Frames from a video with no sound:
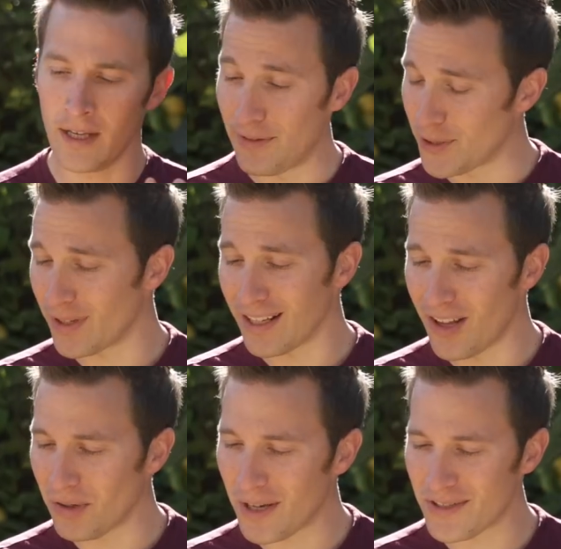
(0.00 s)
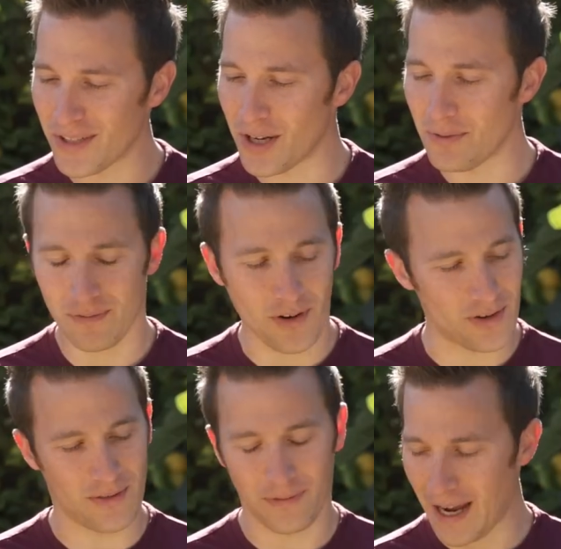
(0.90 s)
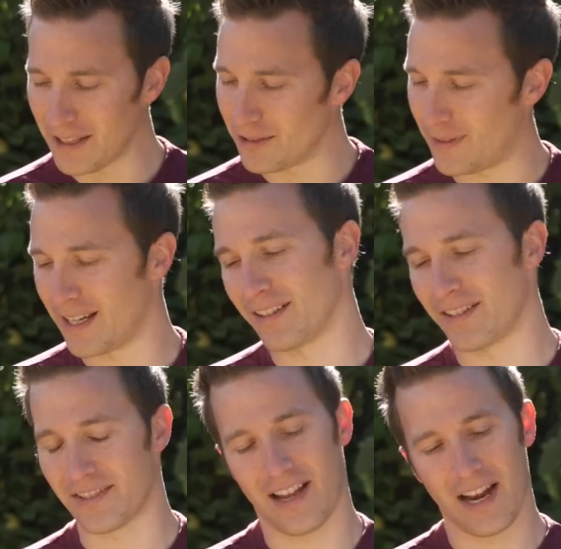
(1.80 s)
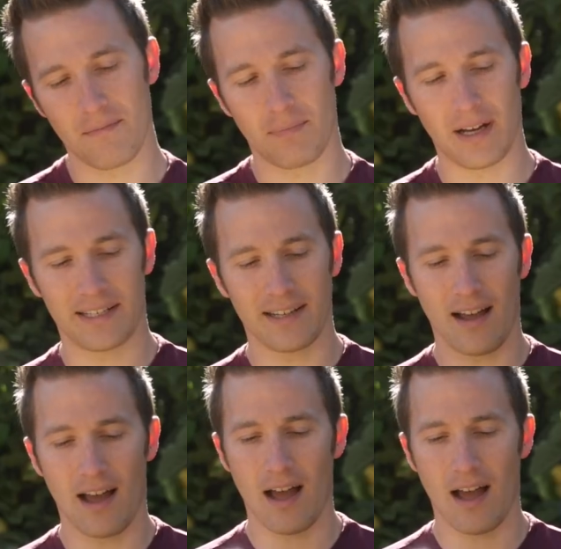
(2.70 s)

I've still got a long ways to go as far as the final, final design, but